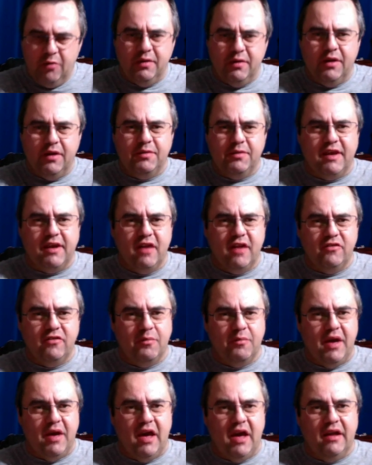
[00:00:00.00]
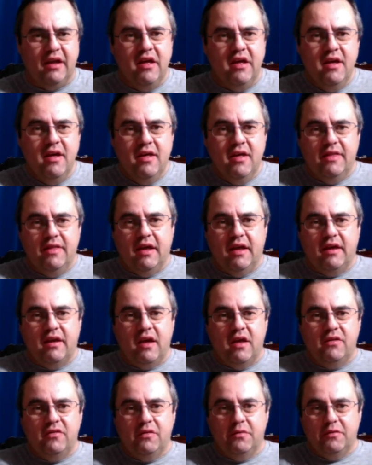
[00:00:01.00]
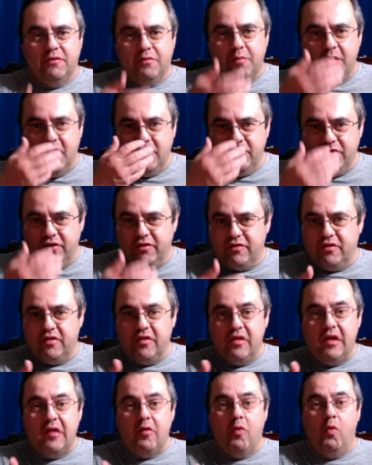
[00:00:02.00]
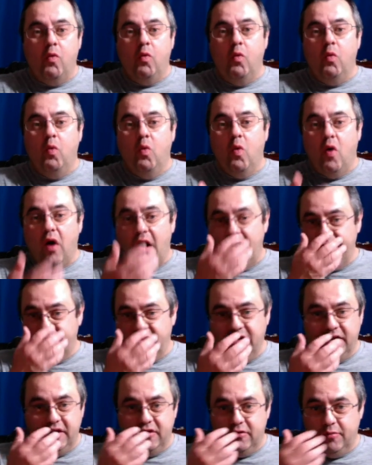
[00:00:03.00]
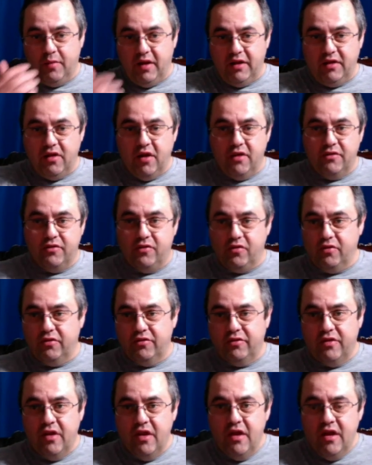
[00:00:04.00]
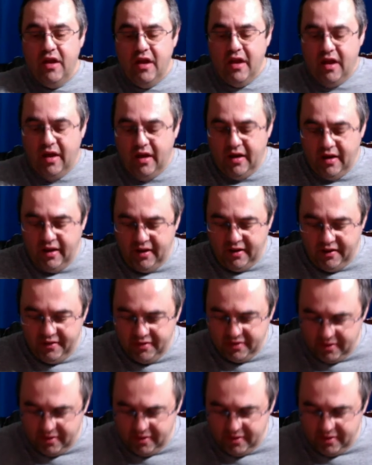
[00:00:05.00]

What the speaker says: up the ketchup bag, that ketchup smell just wafted into my nostrils. The